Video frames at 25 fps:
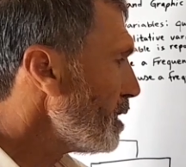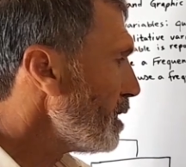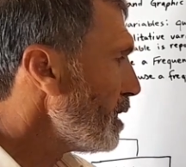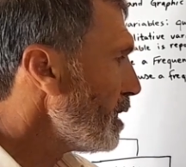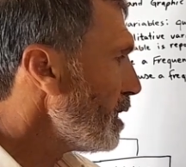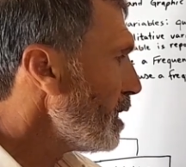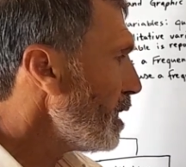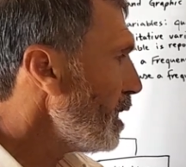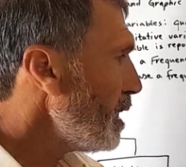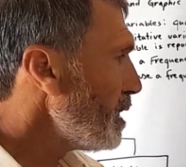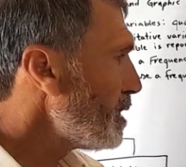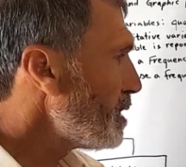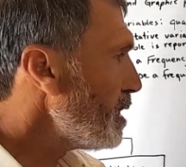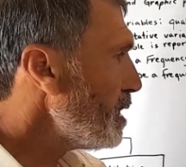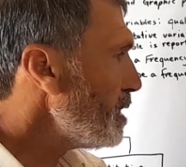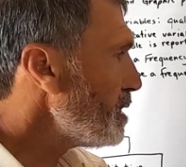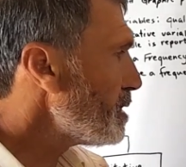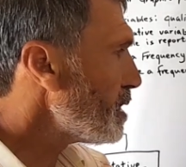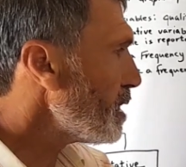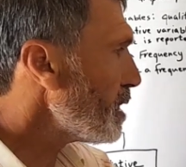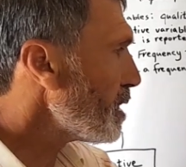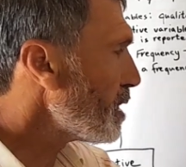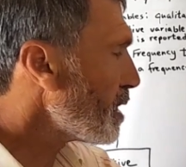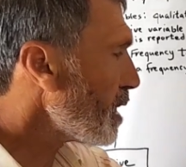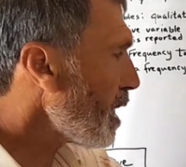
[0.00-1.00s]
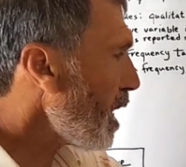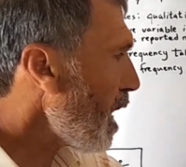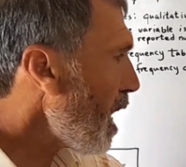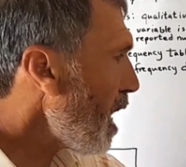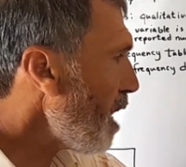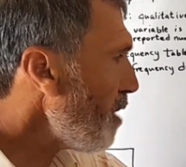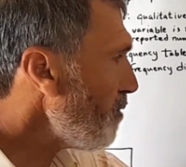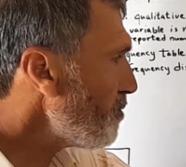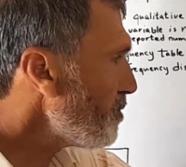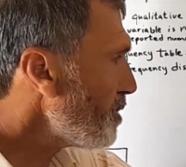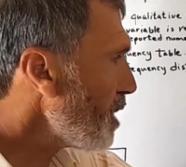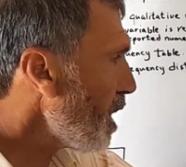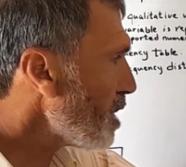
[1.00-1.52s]
it is a
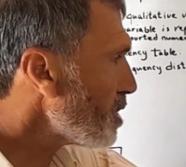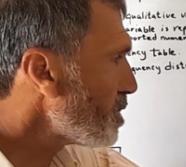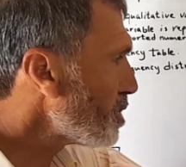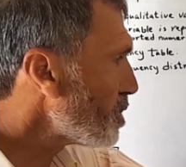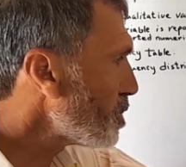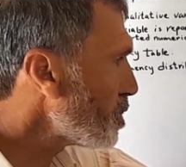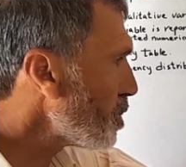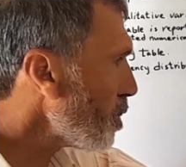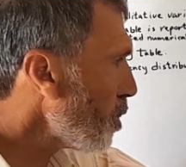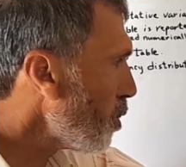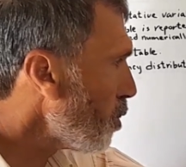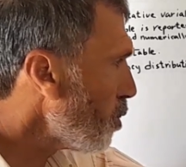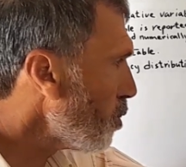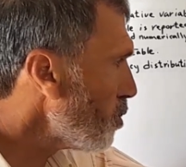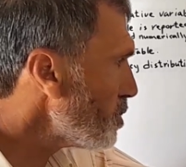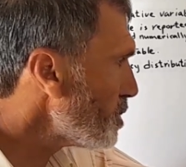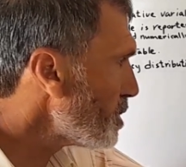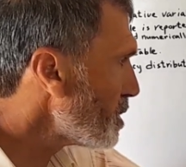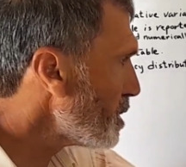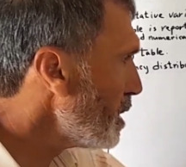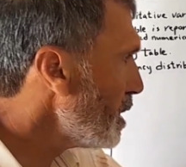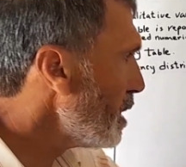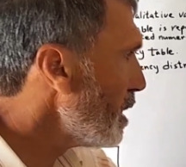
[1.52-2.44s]
graph that shows